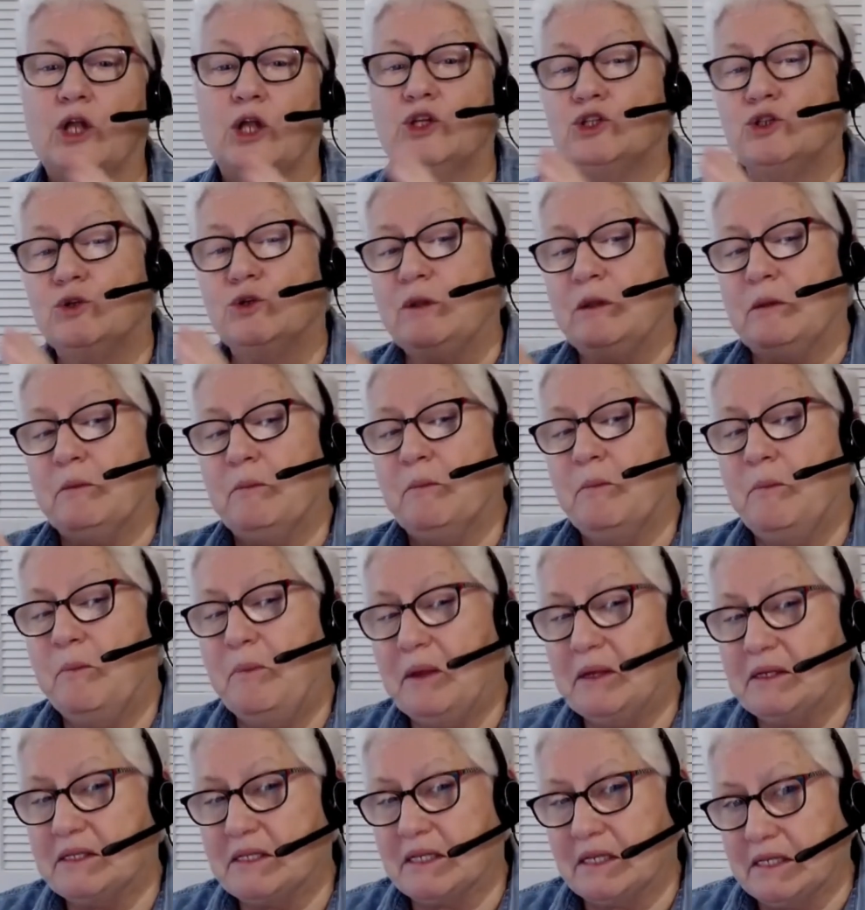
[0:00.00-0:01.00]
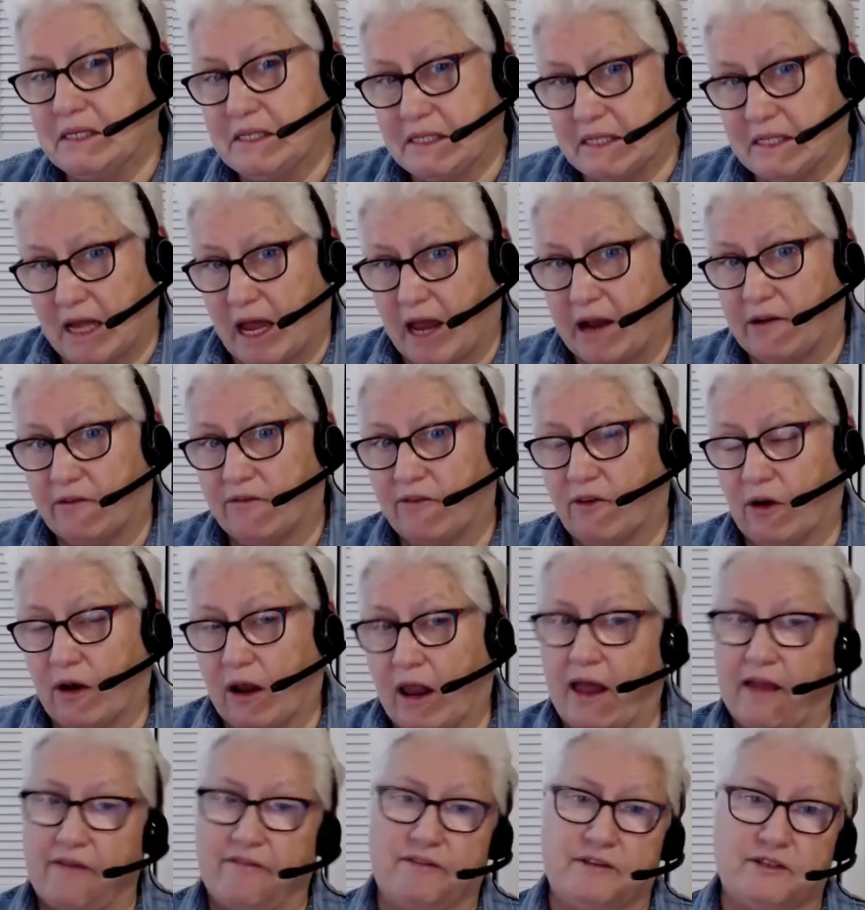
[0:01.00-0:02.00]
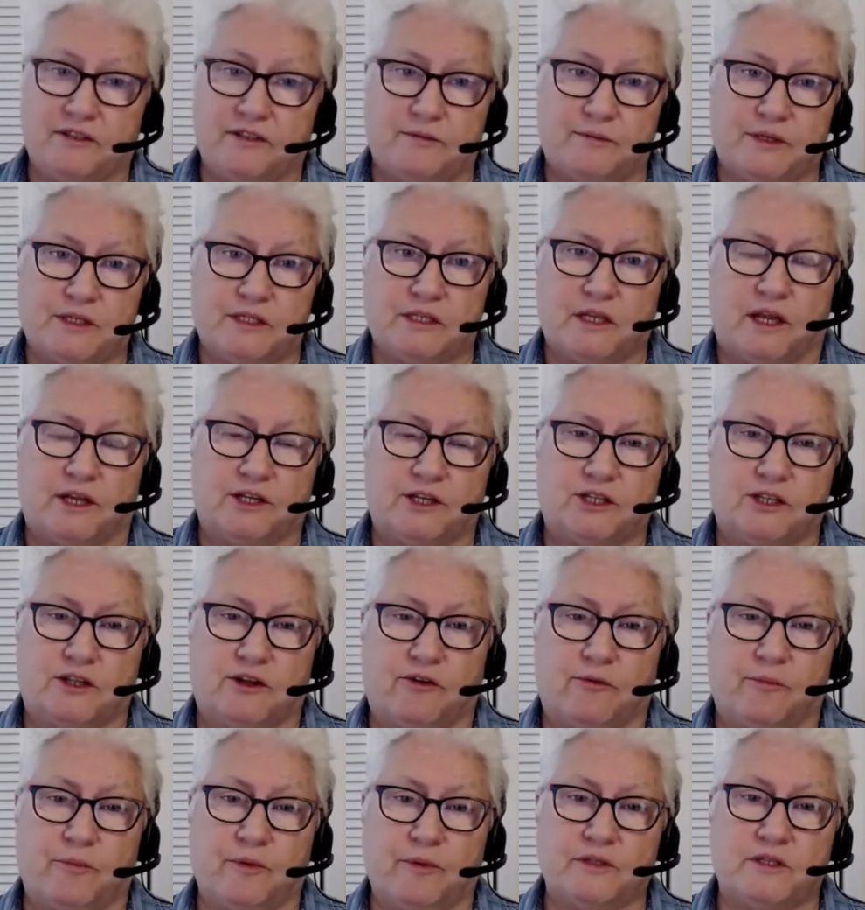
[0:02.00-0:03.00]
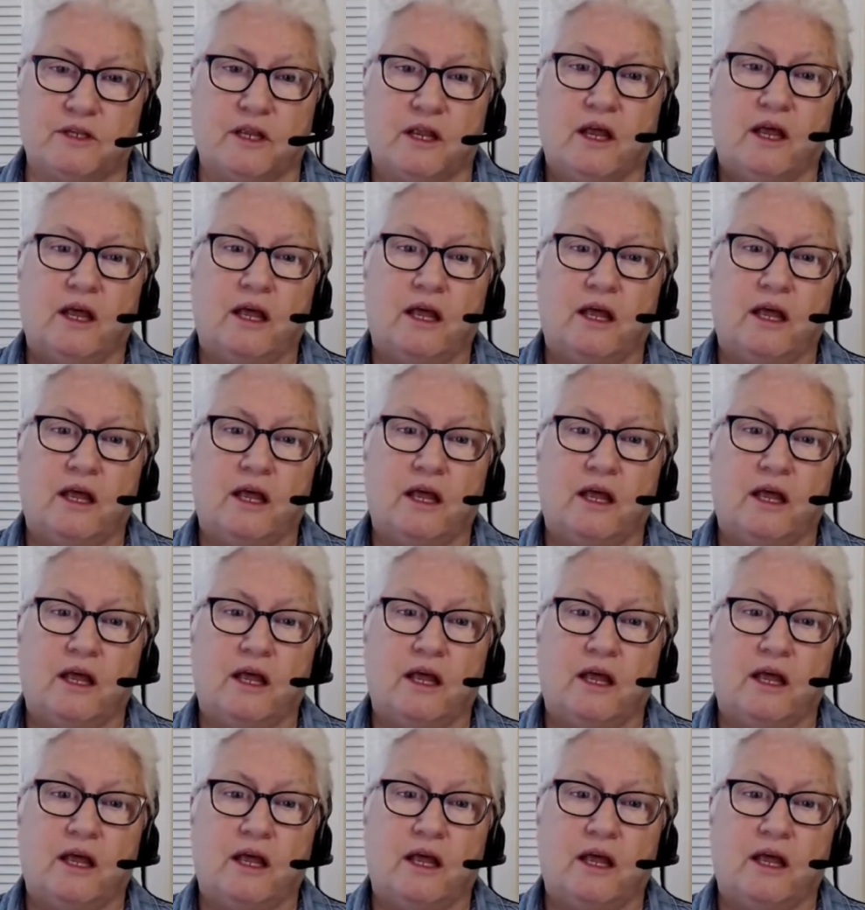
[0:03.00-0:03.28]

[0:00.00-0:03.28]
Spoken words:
to the business side of our life as a massage therapist.